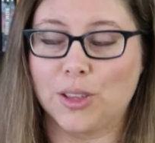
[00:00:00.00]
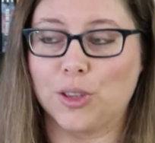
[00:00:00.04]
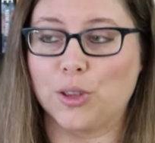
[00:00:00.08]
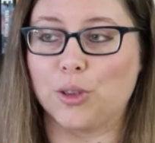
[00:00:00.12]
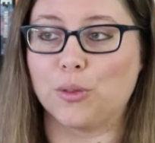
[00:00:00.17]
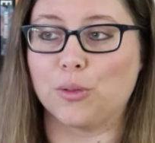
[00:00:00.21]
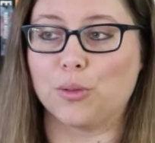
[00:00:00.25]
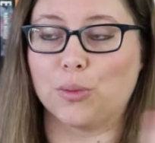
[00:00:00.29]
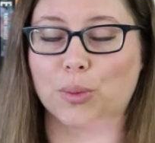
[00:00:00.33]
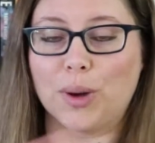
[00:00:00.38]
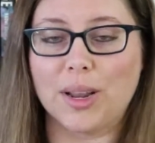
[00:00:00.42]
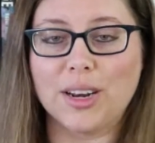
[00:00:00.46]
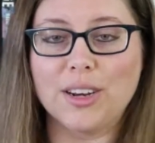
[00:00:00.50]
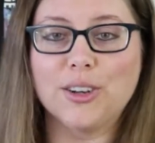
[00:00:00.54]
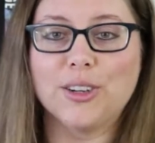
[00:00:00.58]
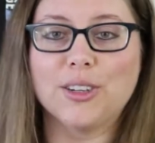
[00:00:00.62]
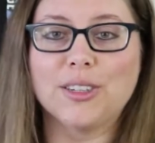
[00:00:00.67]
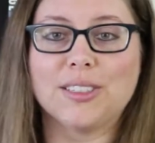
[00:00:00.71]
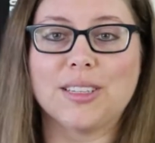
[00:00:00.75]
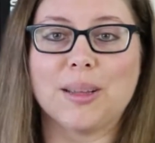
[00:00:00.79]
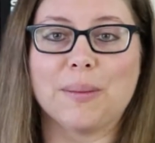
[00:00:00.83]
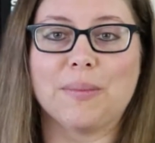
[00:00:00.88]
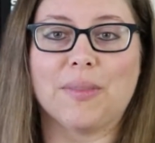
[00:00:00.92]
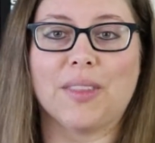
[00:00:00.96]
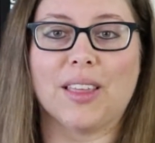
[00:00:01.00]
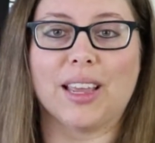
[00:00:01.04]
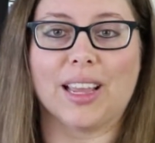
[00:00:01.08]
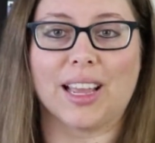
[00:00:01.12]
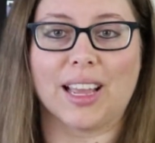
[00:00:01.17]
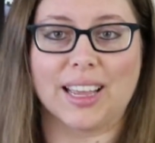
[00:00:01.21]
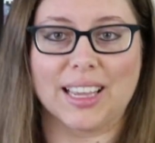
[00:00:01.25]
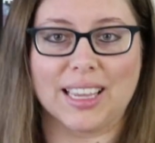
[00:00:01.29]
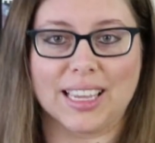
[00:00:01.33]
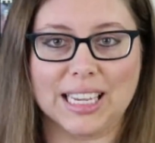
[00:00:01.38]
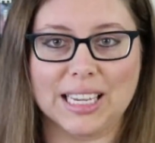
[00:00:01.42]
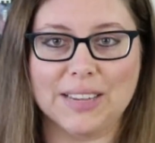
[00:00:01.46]
You've rendered
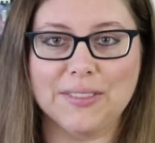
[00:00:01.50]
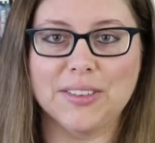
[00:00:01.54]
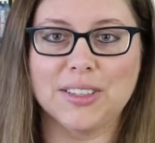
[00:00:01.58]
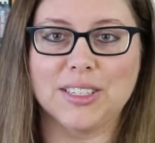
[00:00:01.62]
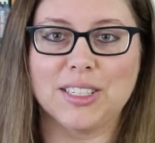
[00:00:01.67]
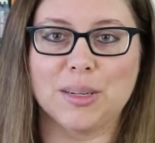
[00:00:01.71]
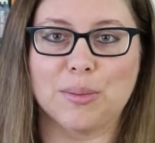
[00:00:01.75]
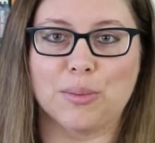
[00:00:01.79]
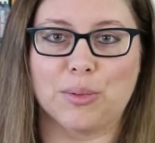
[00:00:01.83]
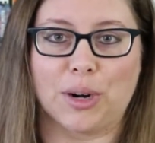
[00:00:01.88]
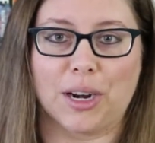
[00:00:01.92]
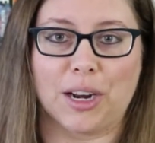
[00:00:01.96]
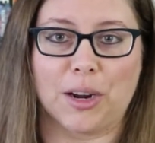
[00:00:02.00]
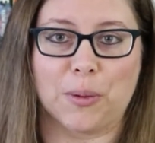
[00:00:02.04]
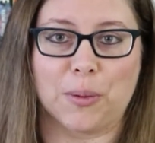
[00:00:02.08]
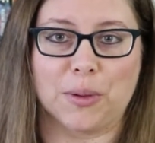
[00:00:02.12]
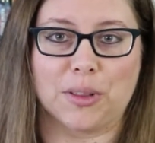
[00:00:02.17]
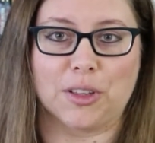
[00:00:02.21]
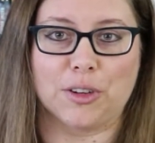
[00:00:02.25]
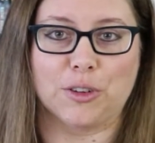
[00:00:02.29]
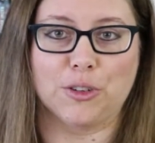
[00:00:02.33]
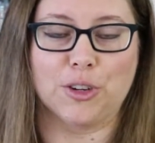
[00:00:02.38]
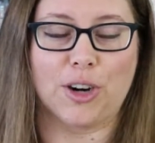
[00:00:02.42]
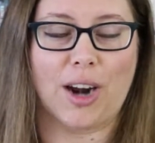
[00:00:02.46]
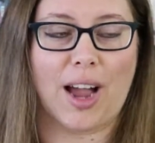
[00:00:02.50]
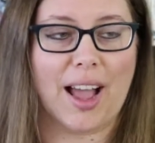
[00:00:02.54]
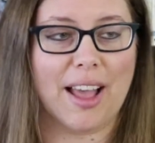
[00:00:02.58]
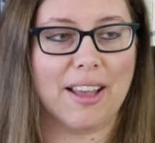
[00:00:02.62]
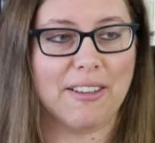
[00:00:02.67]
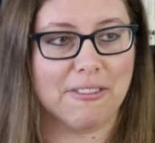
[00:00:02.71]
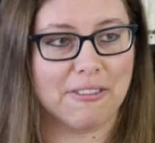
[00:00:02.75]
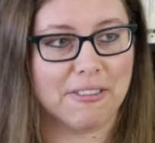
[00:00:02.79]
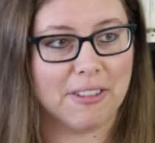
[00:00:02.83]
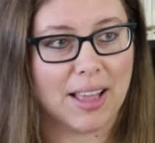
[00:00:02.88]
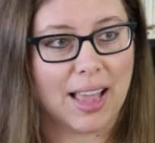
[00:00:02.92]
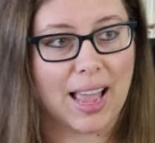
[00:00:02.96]
something, give us a break with a
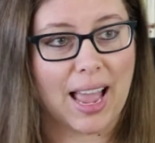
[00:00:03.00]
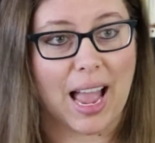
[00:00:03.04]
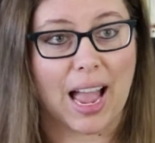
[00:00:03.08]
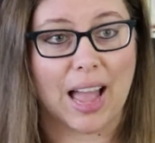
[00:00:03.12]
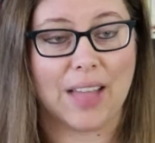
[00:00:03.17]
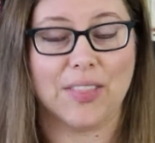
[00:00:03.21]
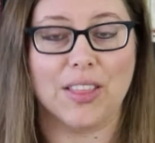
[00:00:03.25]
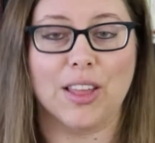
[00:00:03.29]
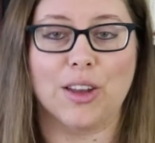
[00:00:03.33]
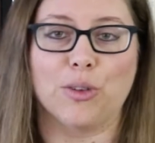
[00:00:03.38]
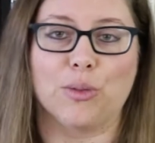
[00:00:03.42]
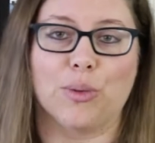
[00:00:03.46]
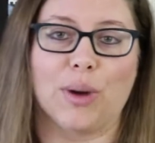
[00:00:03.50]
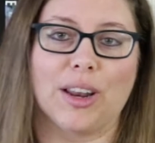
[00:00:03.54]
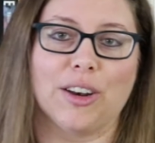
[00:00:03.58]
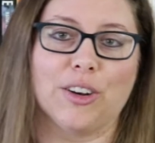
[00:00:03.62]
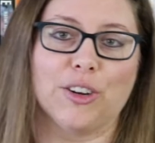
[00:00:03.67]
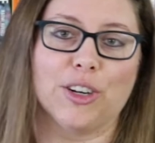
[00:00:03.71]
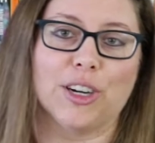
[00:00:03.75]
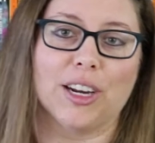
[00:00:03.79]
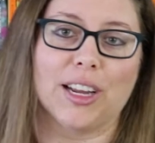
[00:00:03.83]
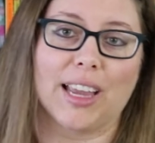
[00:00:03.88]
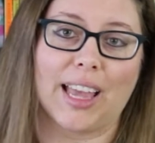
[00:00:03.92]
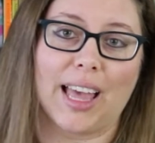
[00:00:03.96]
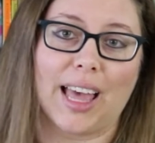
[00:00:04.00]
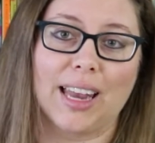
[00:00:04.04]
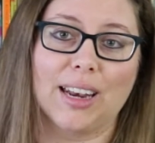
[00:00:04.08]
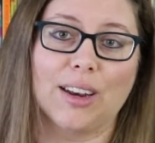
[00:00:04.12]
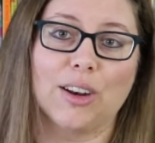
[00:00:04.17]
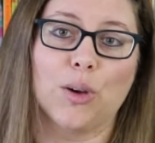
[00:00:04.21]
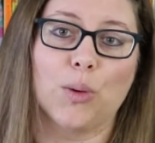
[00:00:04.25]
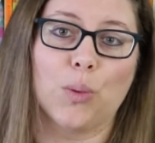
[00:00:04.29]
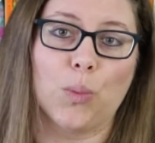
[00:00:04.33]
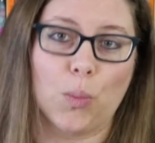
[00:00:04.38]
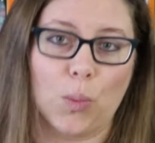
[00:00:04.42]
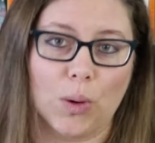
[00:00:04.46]
drive, and then render
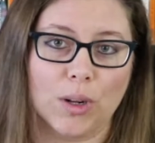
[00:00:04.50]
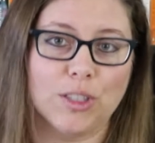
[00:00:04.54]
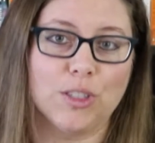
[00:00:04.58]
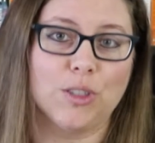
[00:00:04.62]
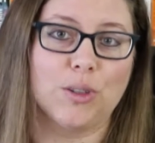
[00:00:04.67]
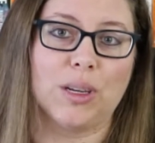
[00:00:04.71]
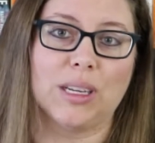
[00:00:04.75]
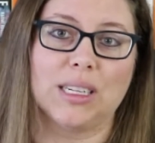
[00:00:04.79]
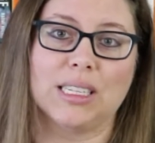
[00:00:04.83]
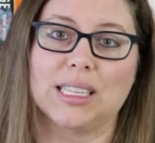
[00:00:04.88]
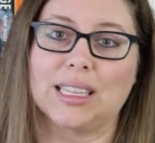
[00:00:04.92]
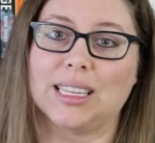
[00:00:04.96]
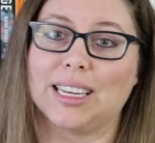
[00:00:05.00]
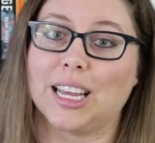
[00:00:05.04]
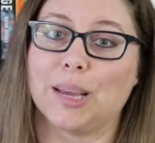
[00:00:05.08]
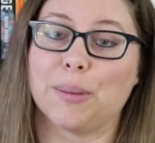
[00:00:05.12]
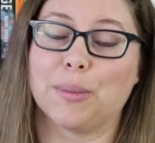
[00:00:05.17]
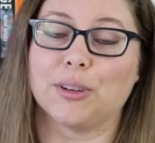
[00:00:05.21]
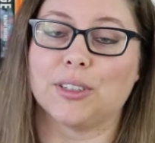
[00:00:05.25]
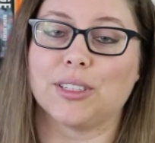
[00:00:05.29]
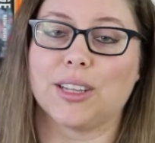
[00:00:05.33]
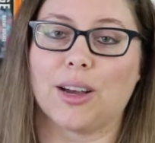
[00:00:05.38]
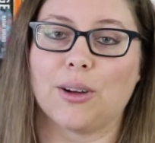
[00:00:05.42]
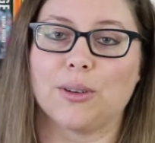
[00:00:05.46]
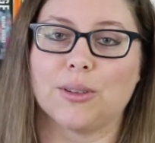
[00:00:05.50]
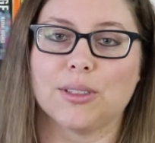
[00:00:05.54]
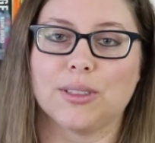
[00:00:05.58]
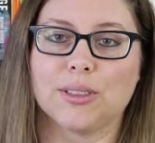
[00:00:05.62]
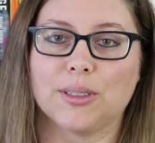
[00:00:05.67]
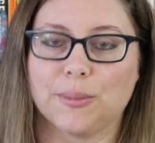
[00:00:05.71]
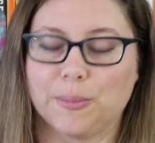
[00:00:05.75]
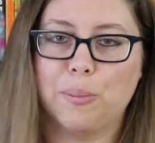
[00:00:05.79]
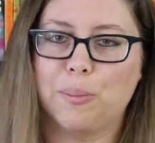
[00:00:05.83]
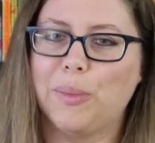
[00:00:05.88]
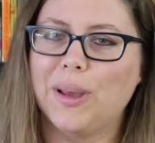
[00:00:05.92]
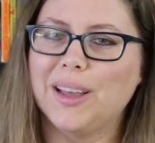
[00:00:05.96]
again once you get to the neighbor's
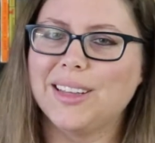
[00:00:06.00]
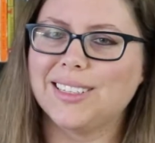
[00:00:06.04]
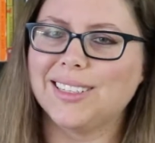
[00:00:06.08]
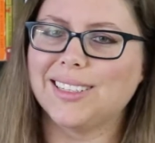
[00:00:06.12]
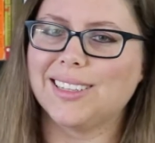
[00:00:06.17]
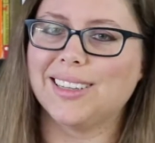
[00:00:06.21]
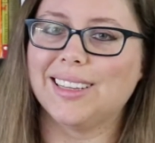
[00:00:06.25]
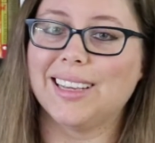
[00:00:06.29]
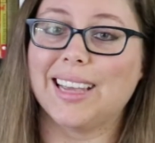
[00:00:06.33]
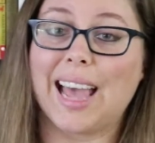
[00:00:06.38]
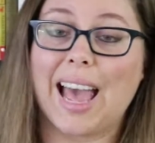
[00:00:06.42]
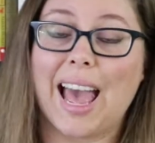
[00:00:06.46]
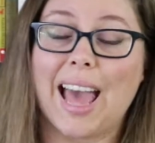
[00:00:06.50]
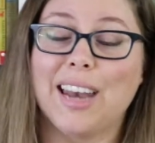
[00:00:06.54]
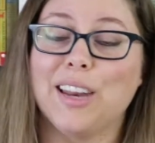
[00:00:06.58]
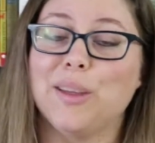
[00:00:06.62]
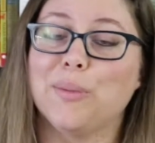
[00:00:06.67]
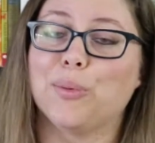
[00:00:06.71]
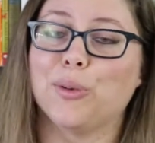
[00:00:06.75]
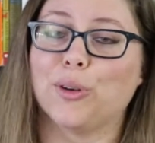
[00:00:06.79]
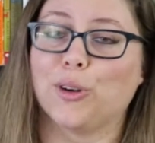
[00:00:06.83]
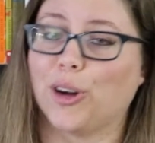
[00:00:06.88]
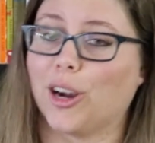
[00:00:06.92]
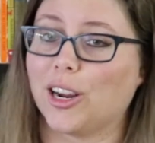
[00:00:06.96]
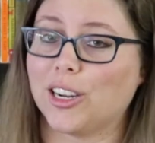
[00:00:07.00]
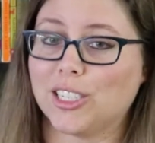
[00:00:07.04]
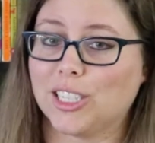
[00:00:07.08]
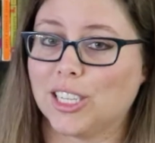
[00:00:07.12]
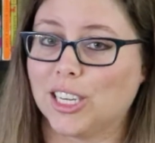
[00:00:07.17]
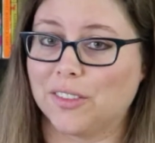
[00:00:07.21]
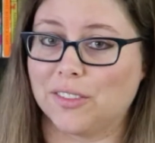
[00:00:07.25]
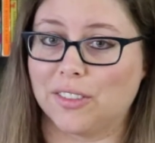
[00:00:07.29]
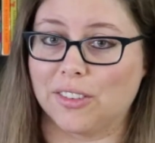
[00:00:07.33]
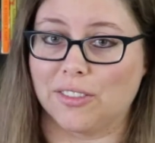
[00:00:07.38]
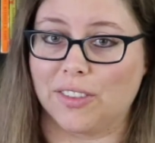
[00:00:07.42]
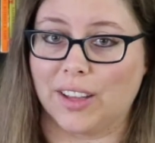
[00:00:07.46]
house. Basically, any progression
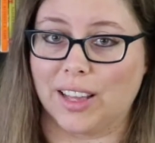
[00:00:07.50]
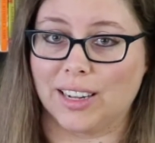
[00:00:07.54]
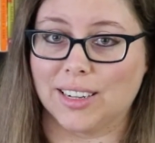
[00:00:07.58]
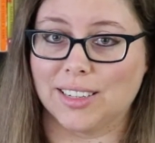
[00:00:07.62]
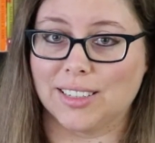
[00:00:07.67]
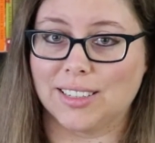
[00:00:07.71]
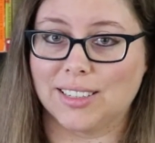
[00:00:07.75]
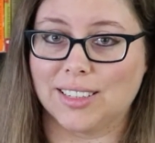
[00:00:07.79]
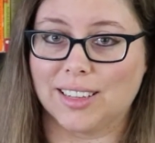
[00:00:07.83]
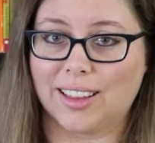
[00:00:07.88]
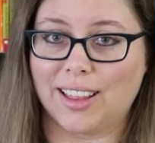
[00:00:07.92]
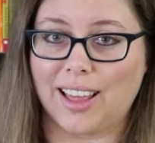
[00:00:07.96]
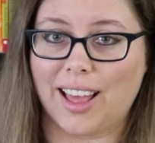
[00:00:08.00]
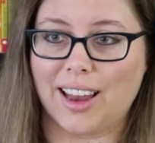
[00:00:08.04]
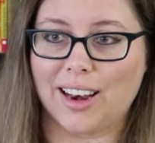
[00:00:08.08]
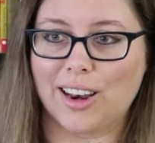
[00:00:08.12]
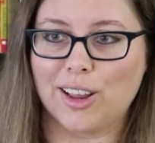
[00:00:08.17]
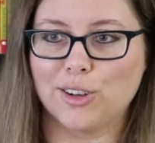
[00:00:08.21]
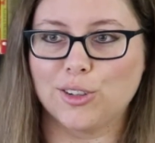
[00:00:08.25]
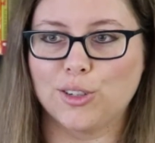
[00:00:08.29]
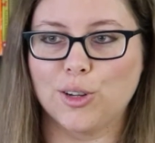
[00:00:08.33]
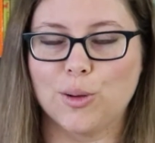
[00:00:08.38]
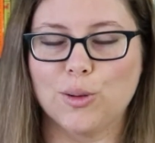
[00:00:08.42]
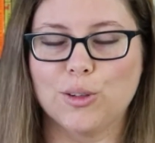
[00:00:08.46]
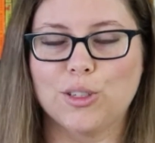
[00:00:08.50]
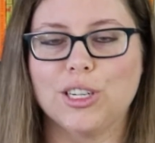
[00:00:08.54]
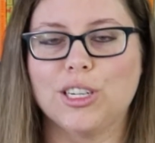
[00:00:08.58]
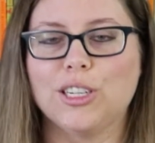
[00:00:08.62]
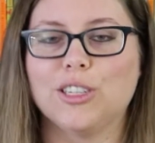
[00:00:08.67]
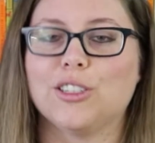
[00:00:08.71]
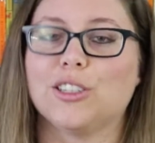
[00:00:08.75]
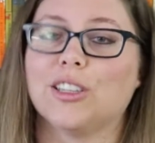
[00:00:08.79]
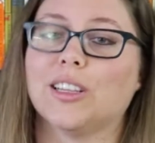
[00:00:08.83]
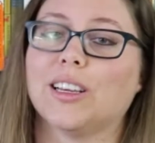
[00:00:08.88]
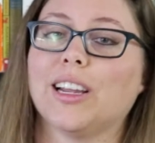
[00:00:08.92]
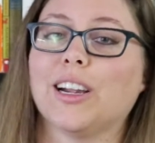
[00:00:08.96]
of events that don't
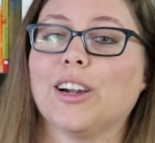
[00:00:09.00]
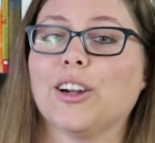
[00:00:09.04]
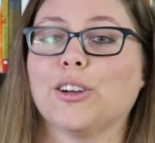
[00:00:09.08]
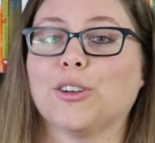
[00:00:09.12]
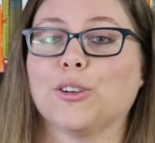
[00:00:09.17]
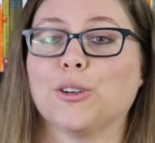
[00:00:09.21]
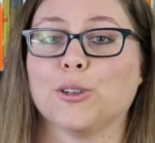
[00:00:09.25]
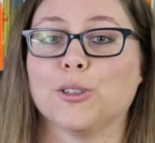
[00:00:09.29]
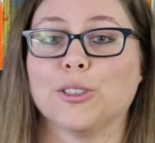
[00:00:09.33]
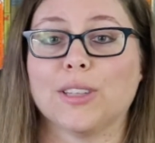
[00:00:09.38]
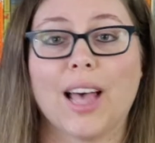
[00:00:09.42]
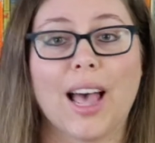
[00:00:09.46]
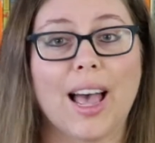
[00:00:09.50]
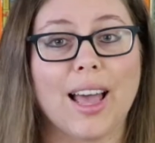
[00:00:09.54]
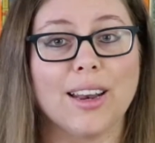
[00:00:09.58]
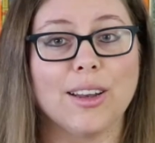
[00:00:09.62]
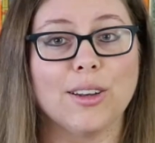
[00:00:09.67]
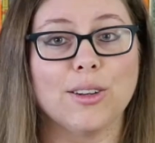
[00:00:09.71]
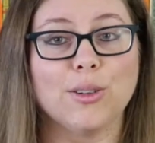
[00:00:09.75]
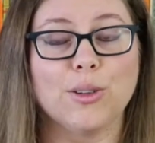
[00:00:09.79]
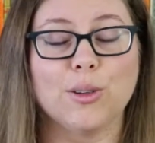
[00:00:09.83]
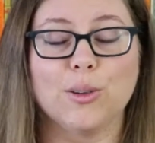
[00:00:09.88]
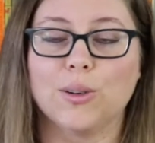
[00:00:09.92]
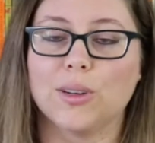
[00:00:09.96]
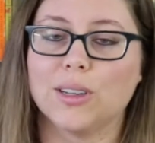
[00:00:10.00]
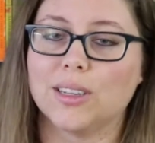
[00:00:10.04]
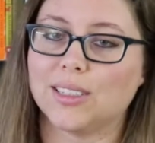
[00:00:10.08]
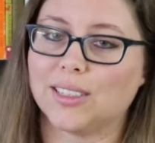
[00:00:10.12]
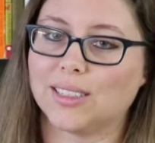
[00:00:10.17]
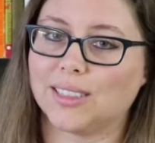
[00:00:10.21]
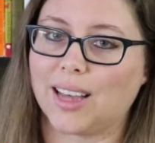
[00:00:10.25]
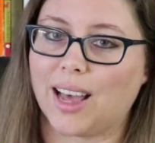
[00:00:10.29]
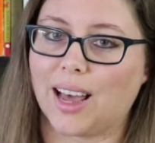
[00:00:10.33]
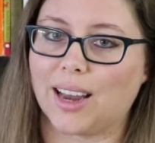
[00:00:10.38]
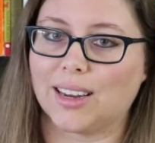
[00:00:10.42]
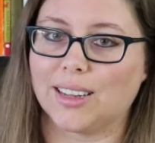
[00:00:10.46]
change the character's attitude,
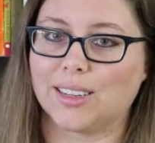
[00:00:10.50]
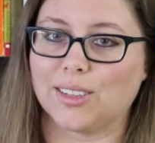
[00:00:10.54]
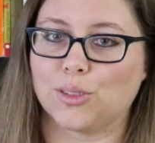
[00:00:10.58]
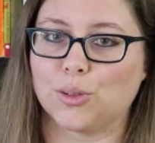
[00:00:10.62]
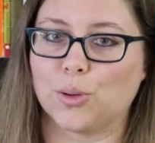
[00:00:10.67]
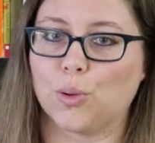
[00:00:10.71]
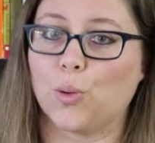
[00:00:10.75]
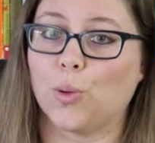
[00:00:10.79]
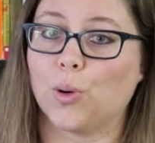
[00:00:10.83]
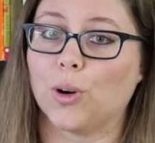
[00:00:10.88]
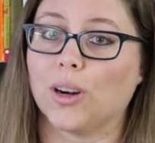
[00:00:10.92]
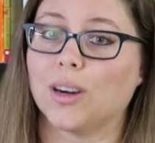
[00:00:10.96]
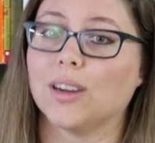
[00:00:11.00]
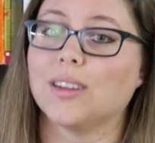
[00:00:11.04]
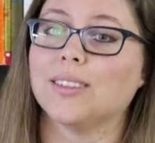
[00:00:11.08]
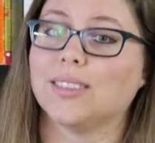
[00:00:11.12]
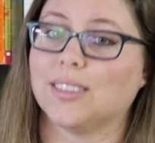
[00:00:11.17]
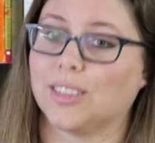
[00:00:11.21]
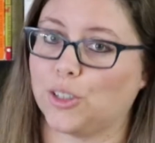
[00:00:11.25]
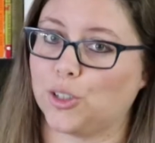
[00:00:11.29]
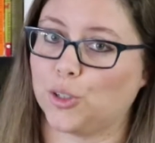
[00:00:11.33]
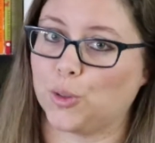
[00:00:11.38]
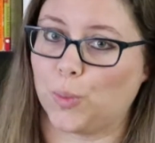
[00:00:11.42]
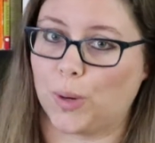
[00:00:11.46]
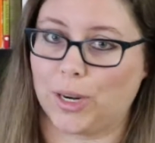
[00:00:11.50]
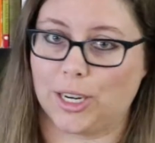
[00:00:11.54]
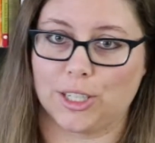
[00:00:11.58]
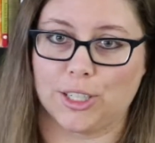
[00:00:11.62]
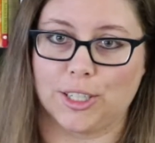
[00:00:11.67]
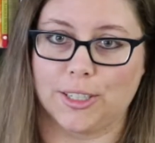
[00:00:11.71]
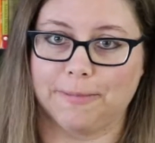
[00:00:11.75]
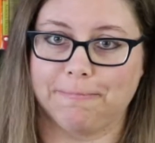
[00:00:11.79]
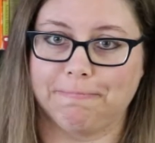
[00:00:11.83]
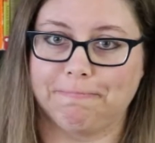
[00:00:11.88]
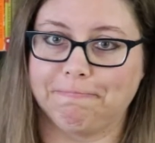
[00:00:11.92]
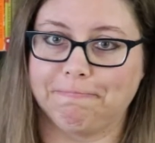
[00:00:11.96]
status, or
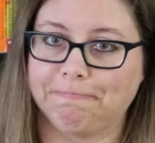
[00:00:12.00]
situation.